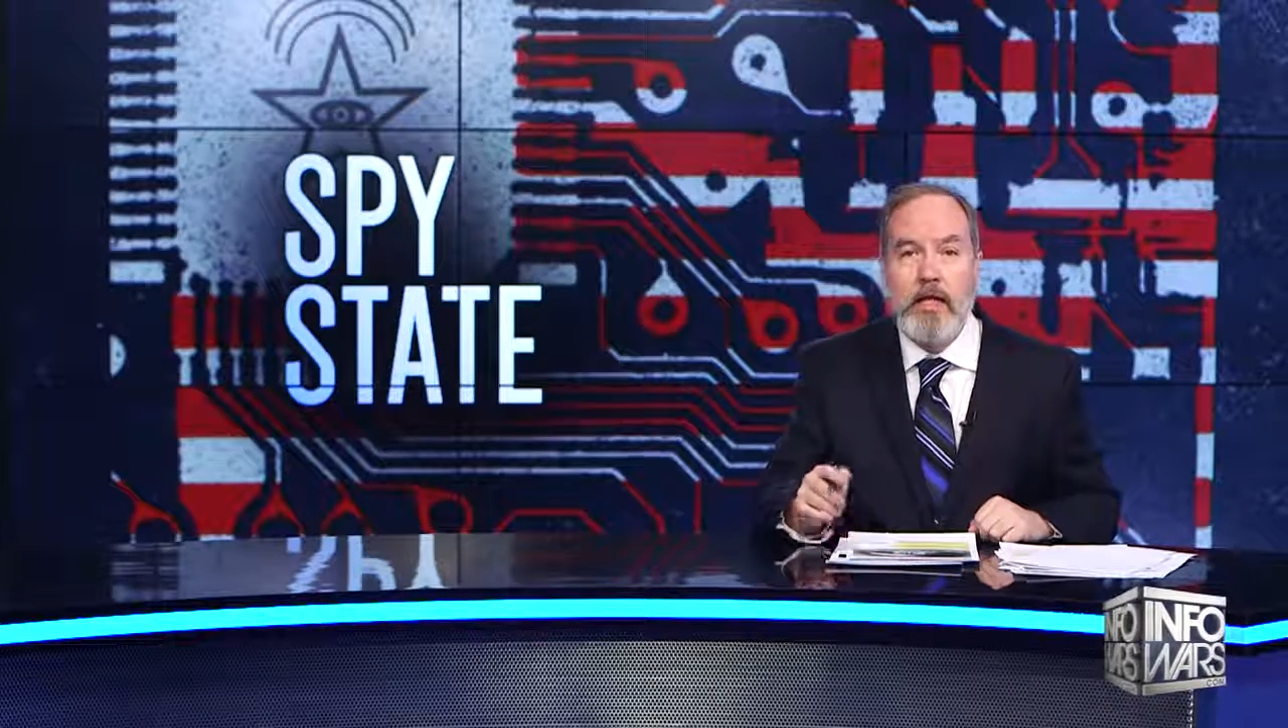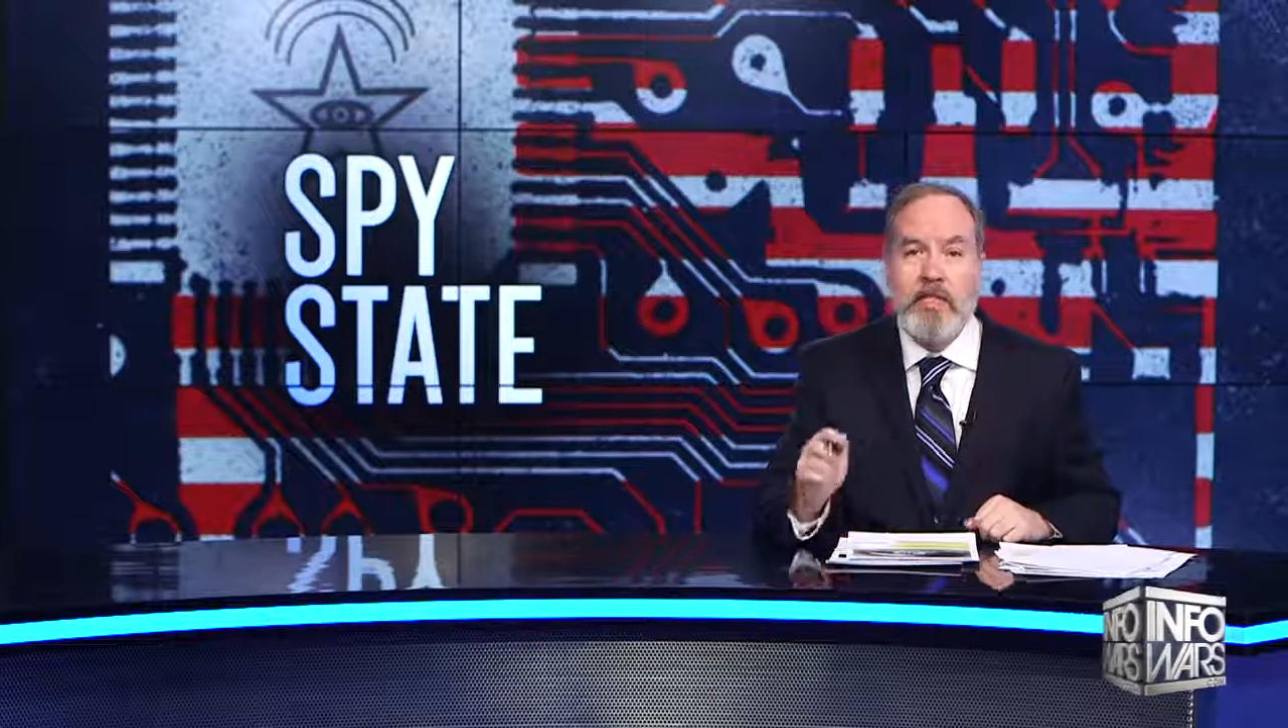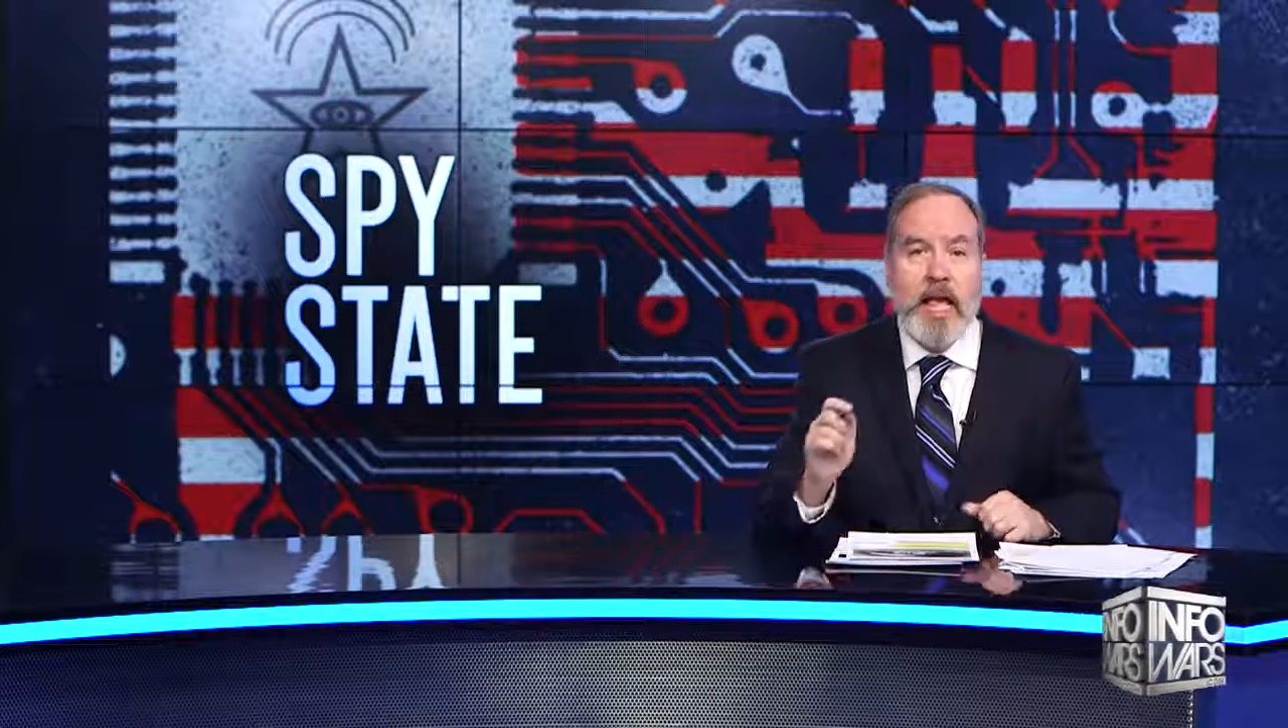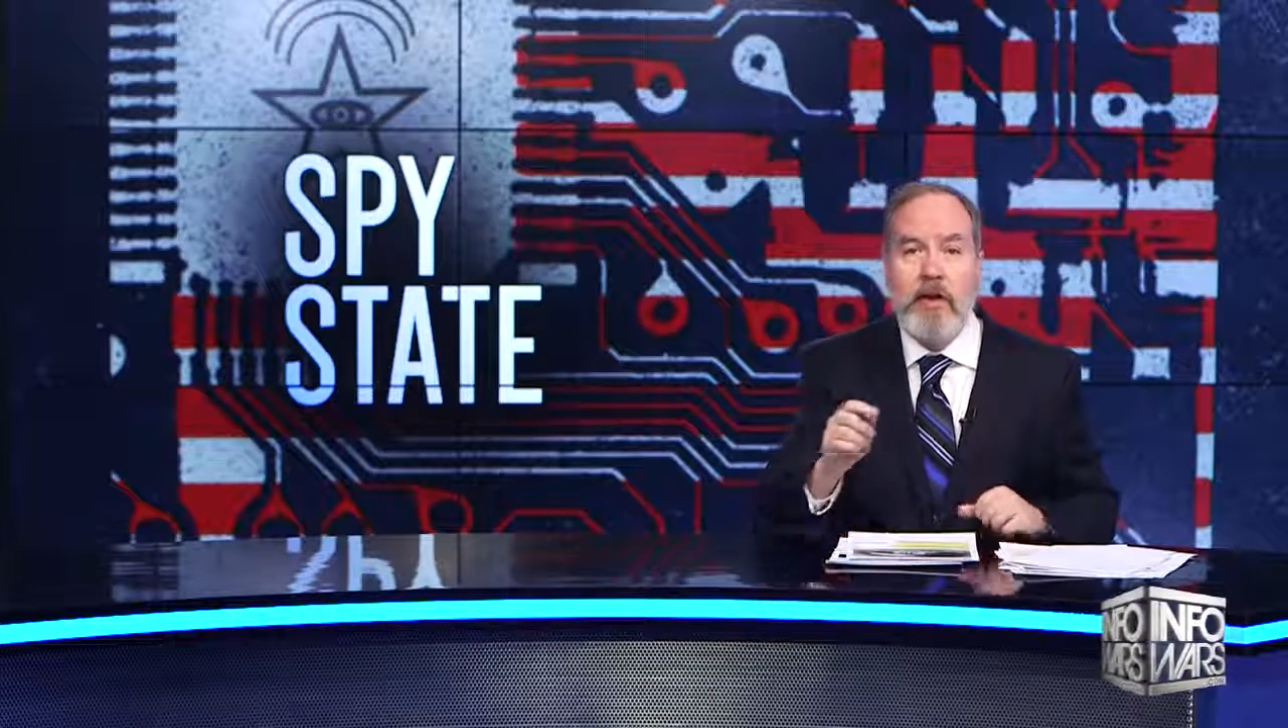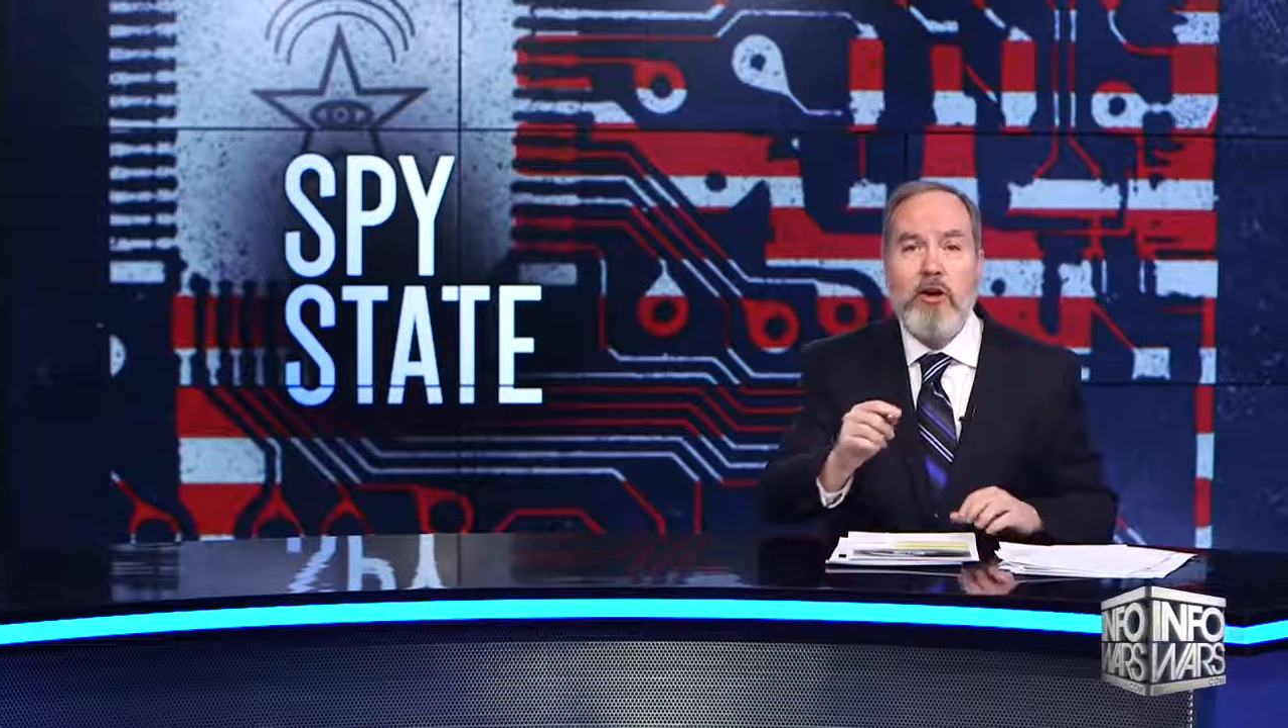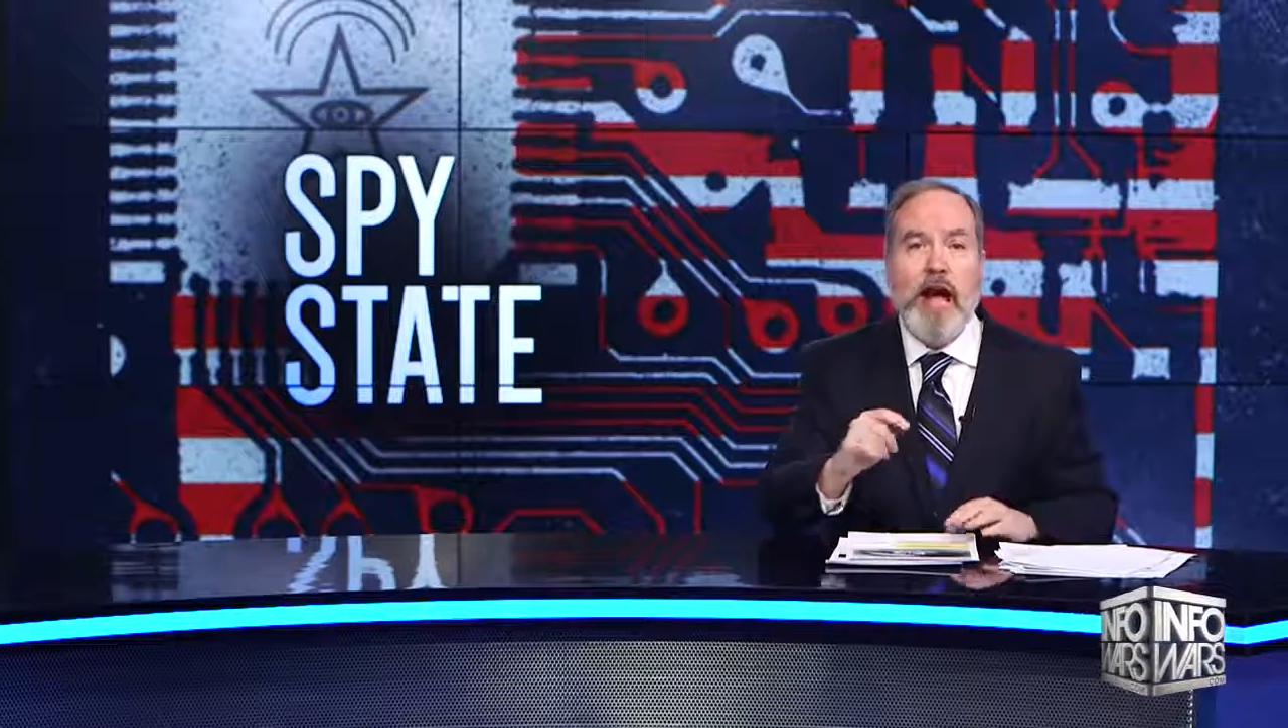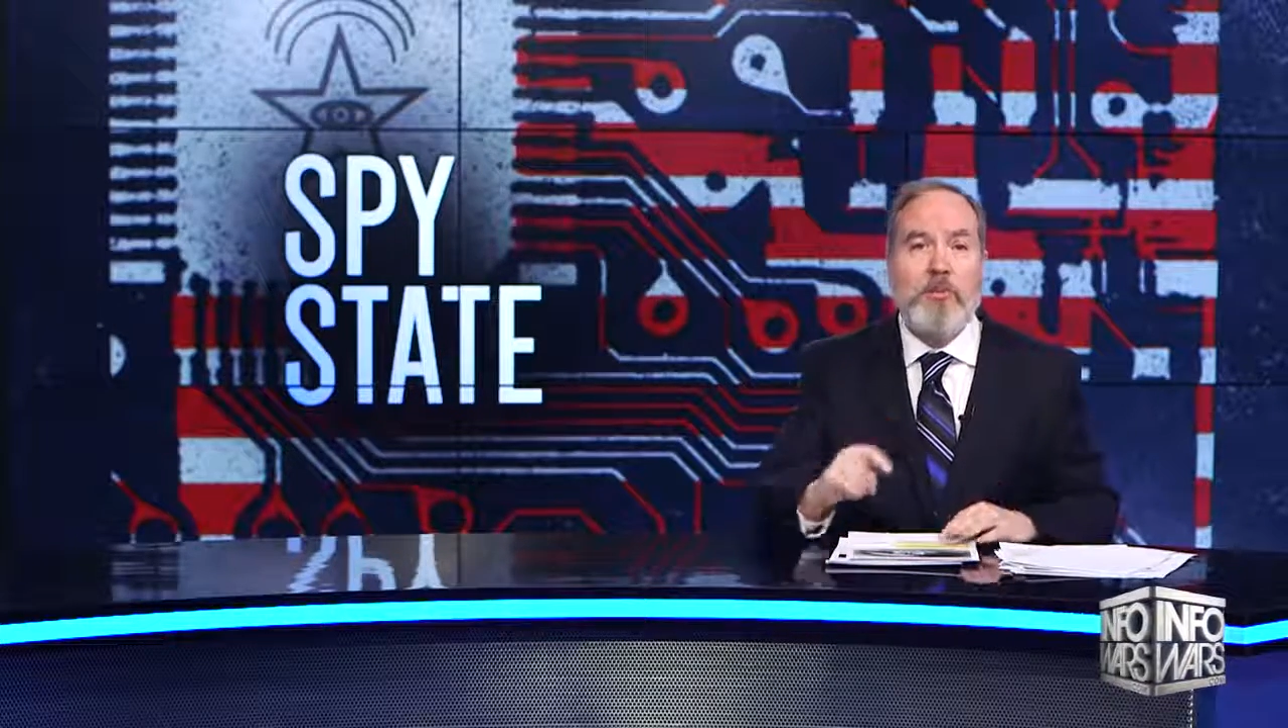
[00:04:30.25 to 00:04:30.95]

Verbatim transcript: Standard